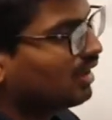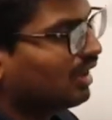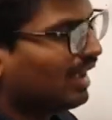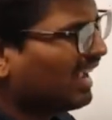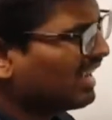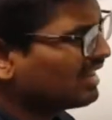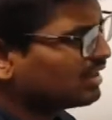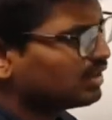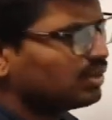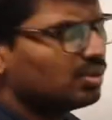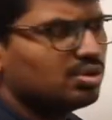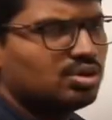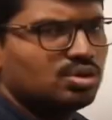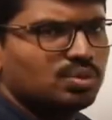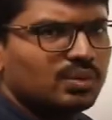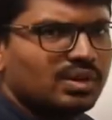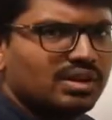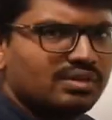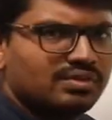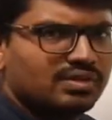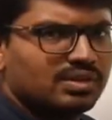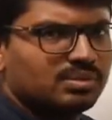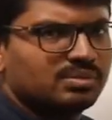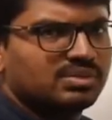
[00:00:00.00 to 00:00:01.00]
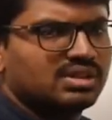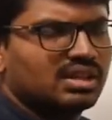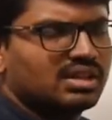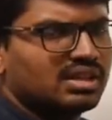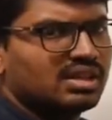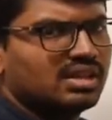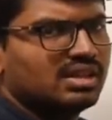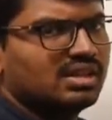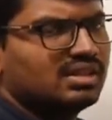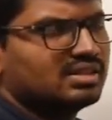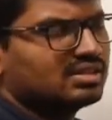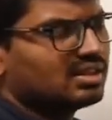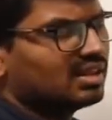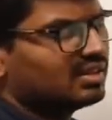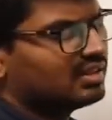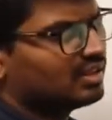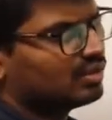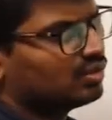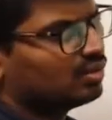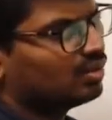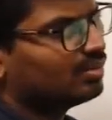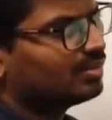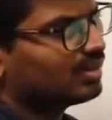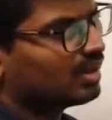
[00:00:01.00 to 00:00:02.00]
As usual, from 30 degrees
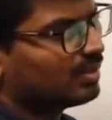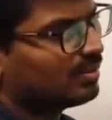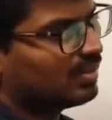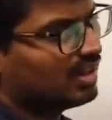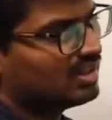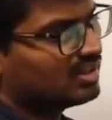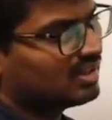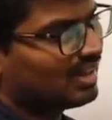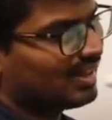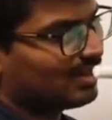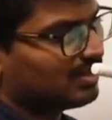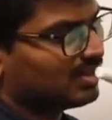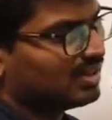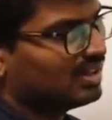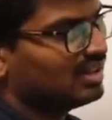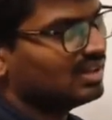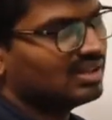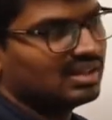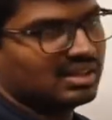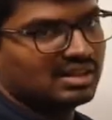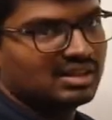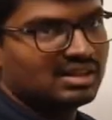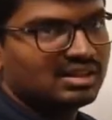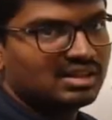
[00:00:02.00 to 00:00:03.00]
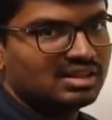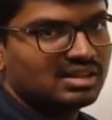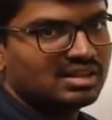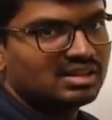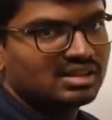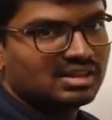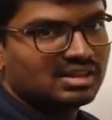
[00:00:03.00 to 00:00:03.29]
Celsius room temperature, I am heating it.